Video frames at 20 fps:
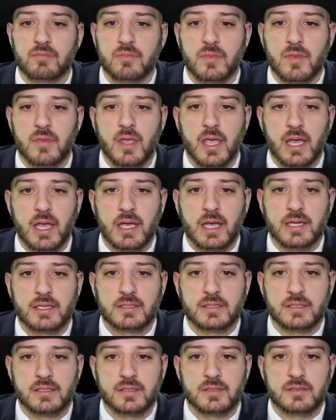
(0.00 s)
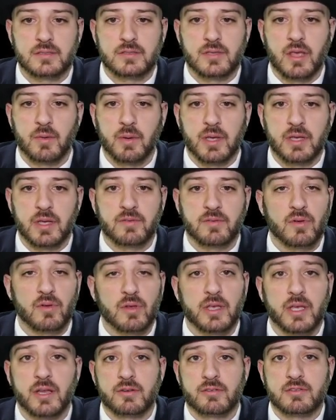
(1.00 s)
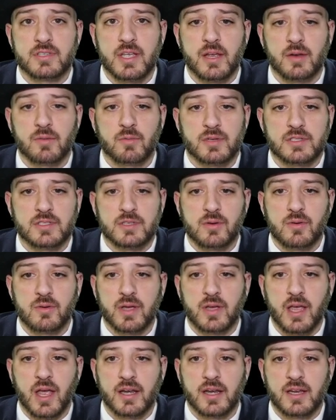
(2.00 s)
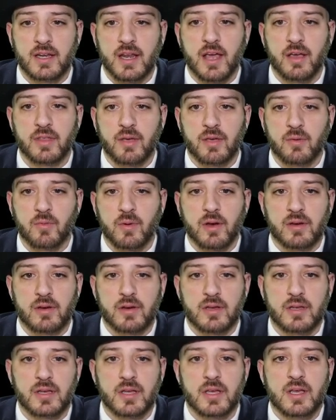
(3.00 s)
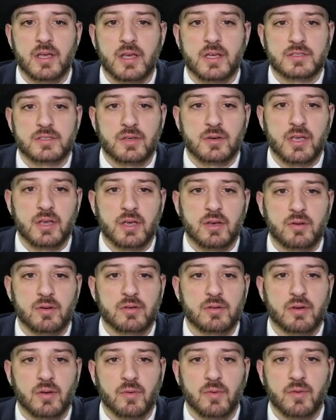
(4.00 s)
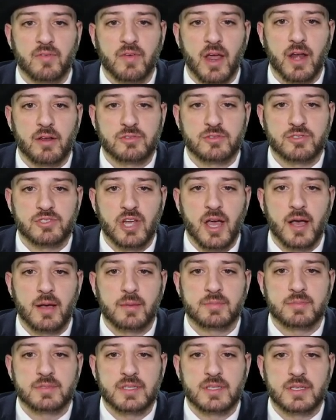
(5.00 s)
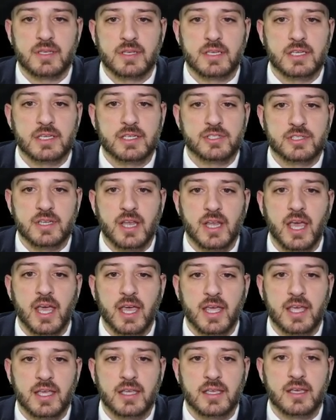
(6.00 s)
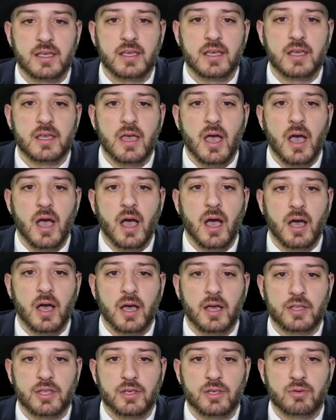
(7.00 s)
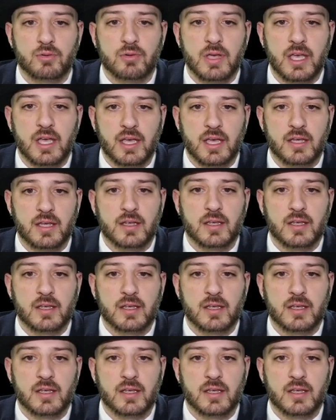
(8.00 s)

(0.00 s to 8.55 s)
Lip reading: and so that way you fully understand what's going on and how they work. So here we've got our jobs. Each day you get